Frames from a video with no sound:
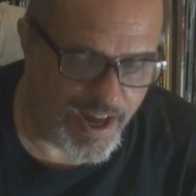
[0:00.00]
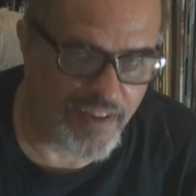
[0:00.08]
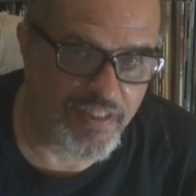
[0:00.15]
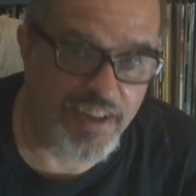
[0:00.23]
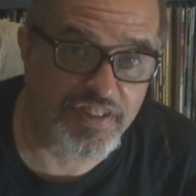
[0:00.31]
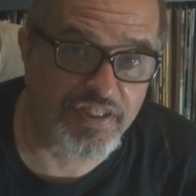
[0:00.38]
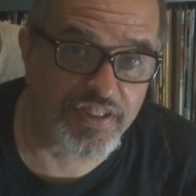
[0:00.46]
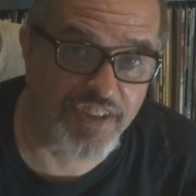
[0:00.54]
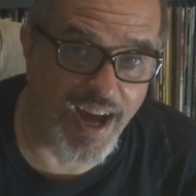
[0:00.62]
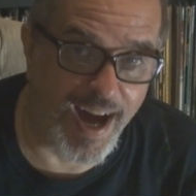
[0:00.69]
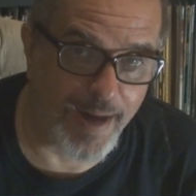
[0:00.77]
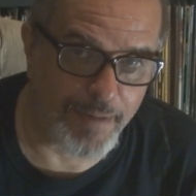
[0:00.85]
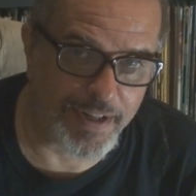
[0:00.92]
Now this is
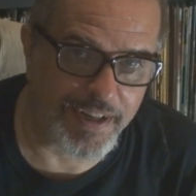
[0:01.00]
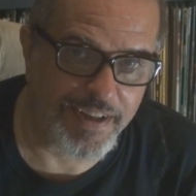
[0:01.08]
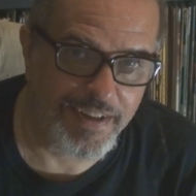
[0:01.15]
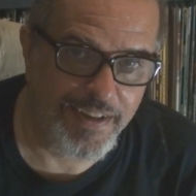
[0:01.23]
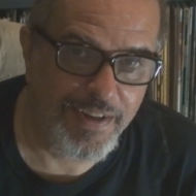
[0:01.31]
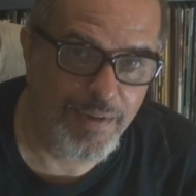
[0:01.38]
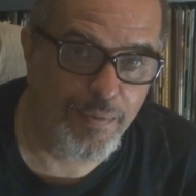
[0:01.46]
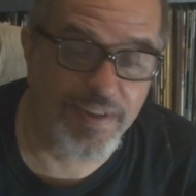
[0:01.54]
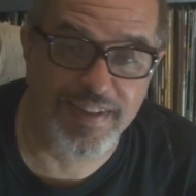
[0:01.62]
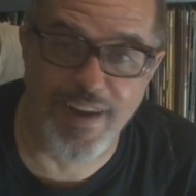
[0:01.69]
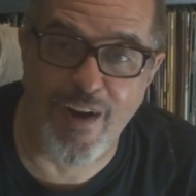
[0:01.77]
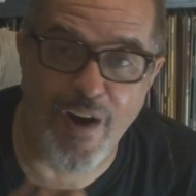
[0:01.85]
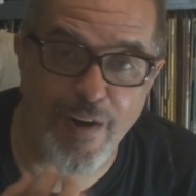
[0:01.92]
comedy
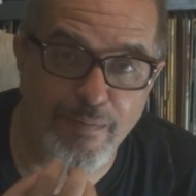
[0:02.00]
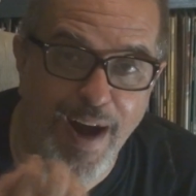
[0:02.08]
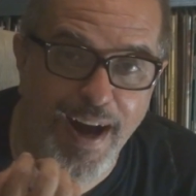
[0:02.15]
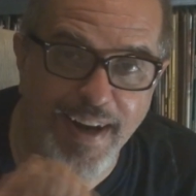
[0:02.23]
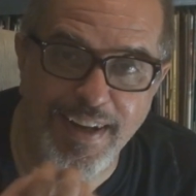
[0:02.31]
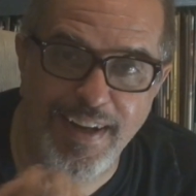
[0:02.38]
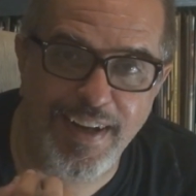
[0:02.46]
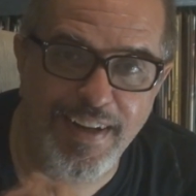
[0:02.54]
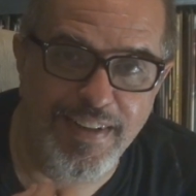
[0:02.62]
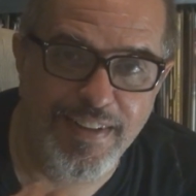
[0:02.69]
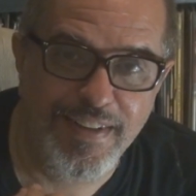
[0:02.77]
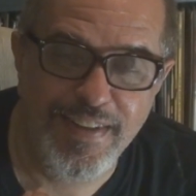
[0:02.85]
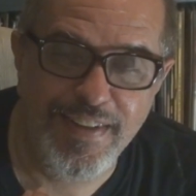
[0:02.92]
with the harmonica
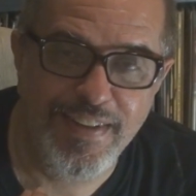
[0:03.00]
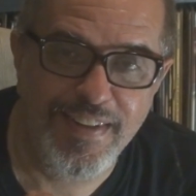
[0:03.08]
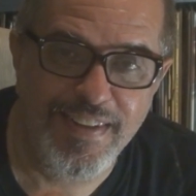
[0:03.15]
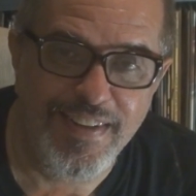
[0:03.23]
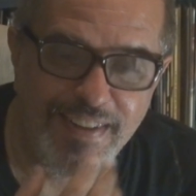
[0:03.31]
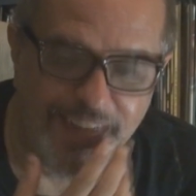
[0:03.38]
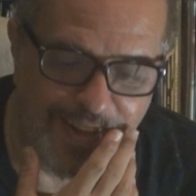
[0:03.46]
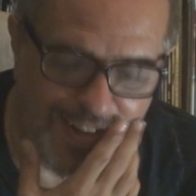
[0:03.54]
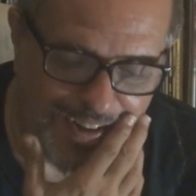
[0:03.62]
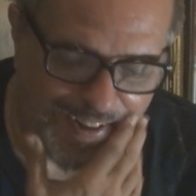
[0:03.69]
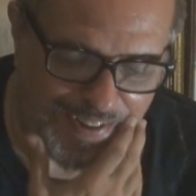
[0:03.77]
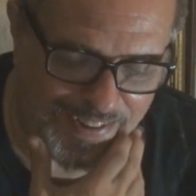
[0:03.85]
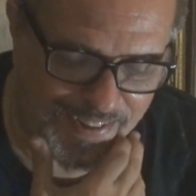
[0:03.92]

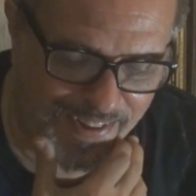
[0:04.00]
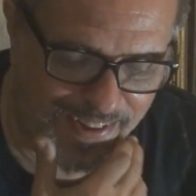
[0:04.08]
and